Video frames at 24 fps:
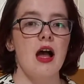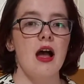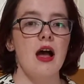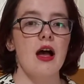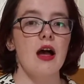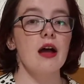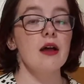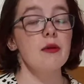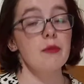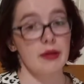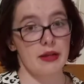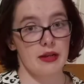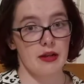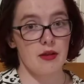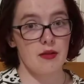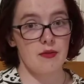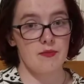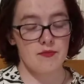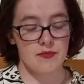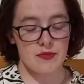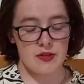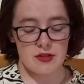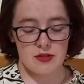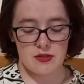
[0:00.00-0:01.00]
I will.
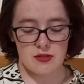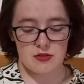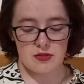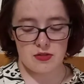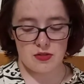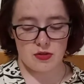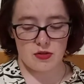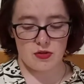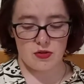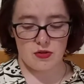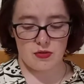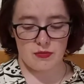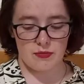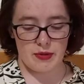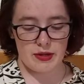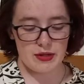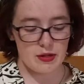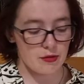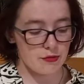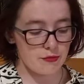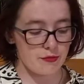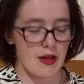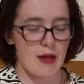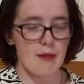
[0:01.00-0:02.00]
So my
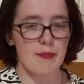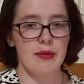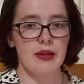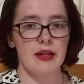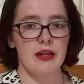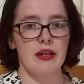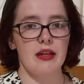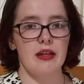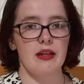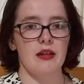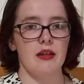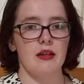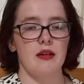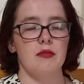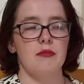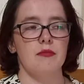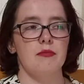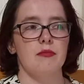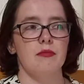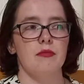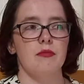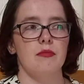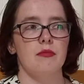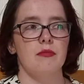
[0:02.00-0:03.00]
own family,
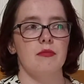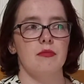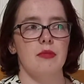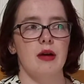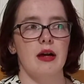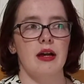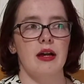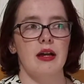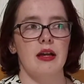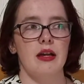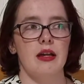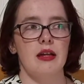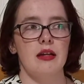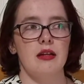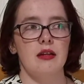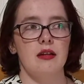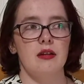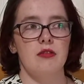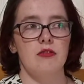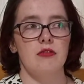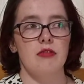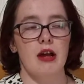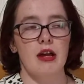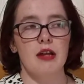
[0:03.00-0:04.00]
my
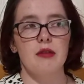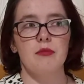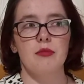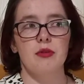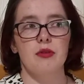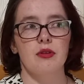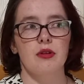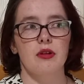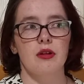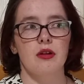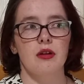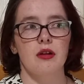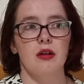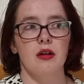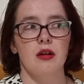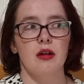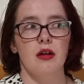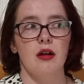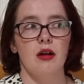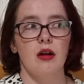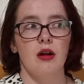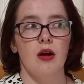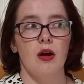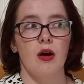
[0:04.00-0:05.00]
grandmother,
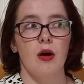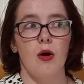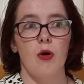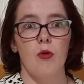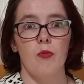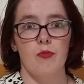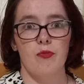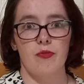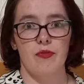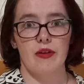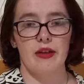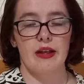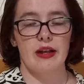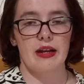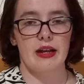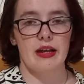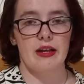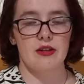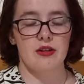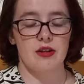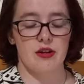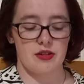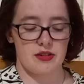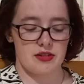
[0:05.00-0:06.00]
hopefully I'll get
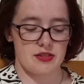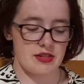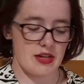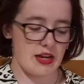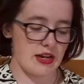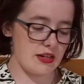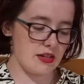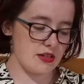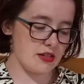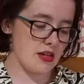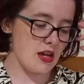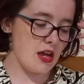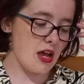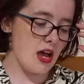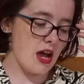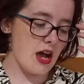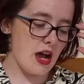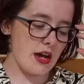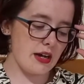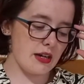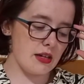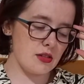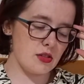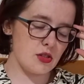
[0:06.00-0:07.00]
her to sign it.
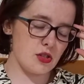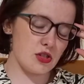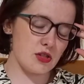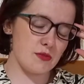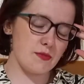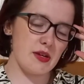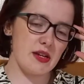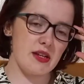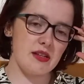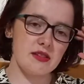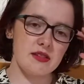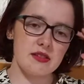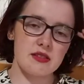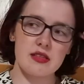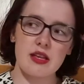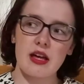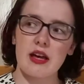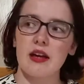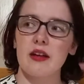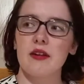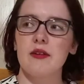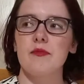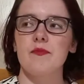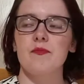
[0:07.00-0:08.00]
And it just means
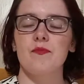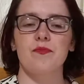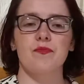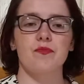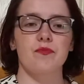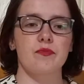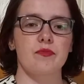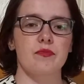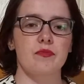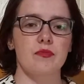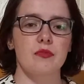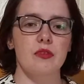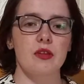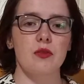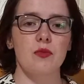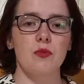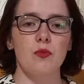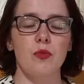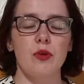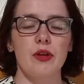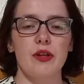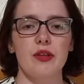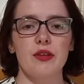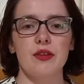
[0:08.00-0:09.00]
that
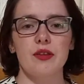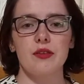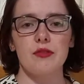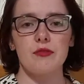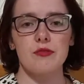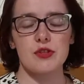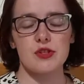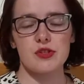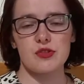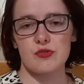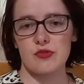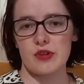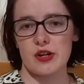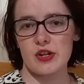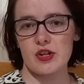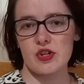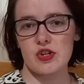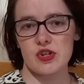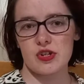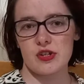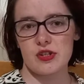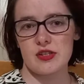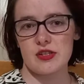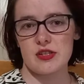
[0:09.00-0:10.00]
with the
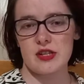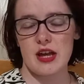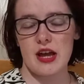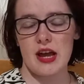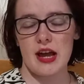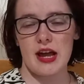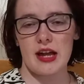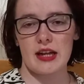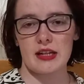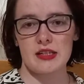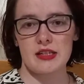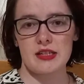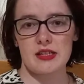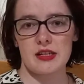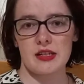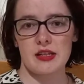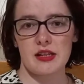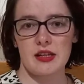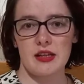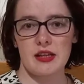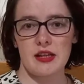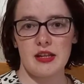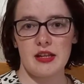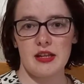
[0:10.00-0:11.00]
restrictions at
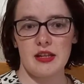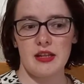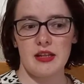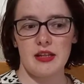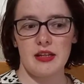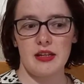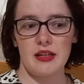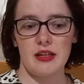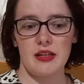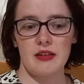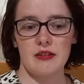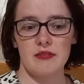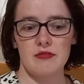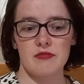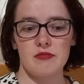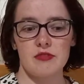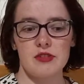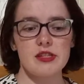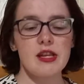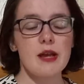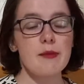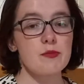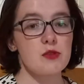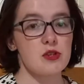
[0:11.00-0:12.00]
the
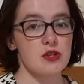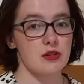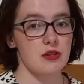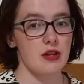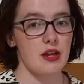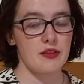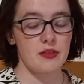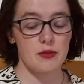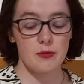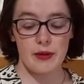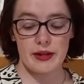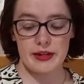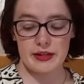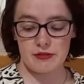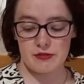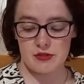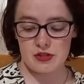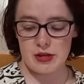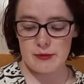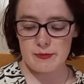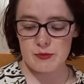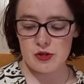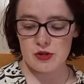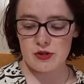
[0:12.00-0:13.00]
reception, at the wedding
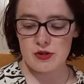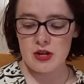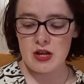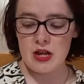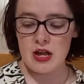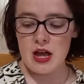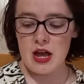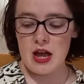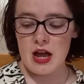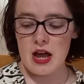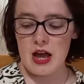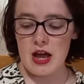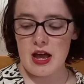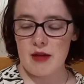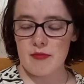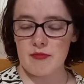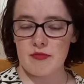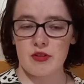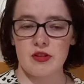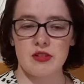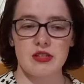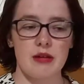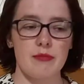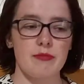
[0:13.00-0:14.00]
reception, for
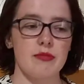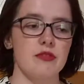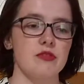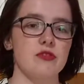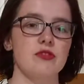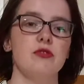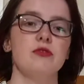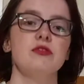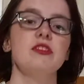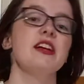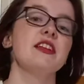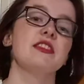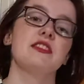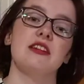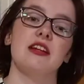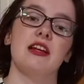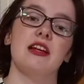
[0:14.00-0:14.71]
example, there's no dancing